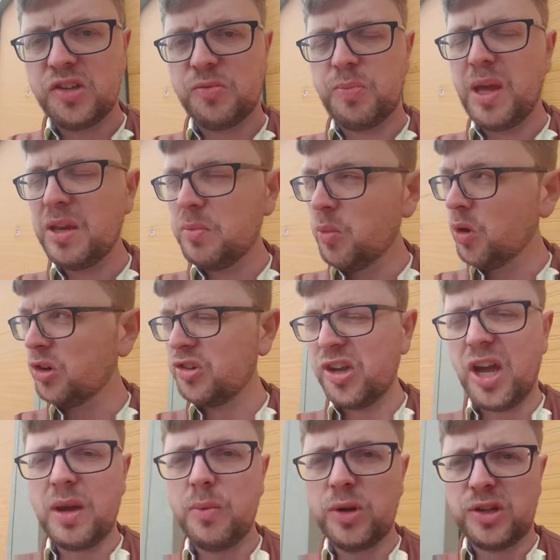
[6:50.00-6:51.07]
spend more
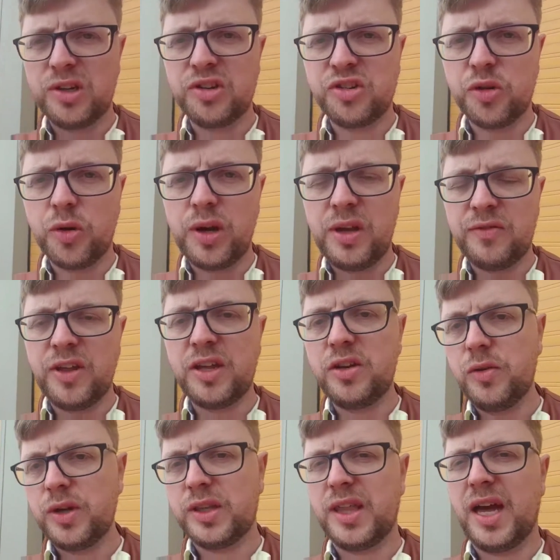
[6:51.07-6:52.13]
time with their story if they
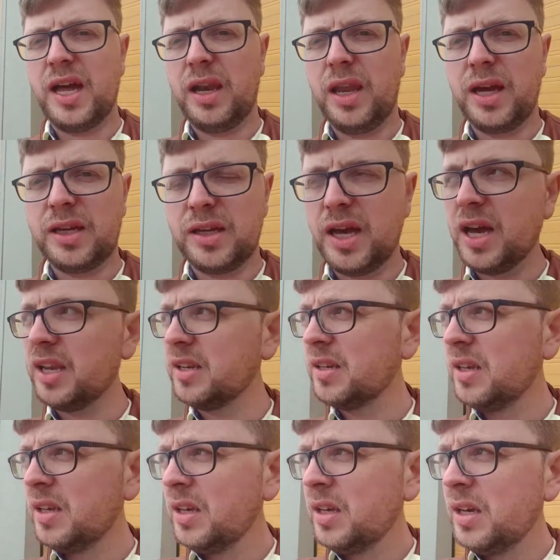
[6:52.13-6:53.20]
do it like that,
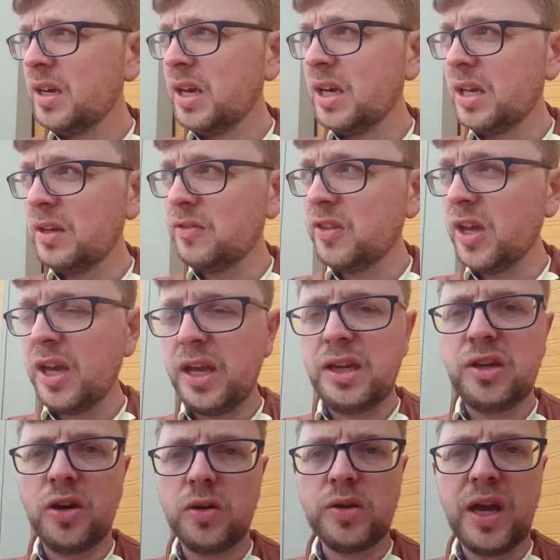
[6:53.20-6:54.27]
and if
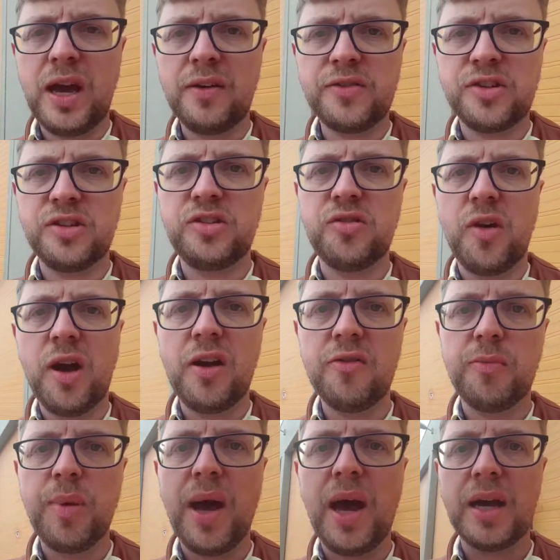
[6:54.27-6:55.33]
they don't have to
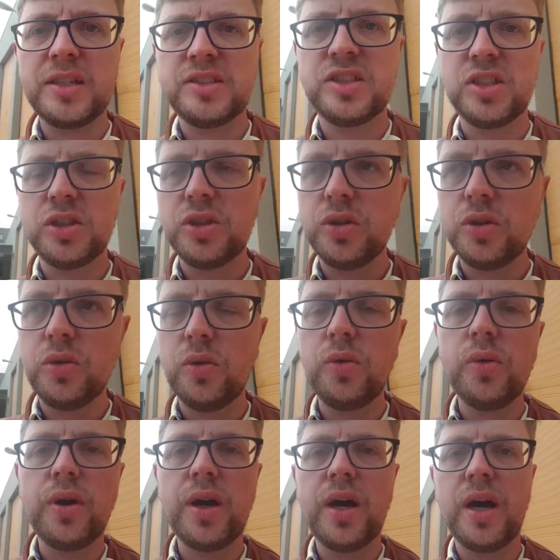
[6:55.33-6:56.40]
drive back
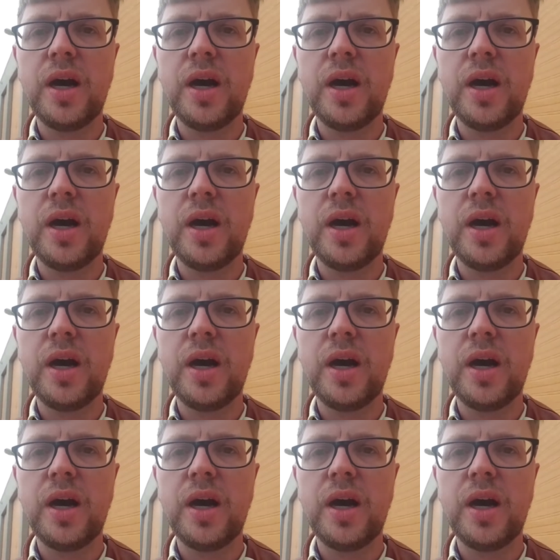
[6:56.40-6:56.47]
to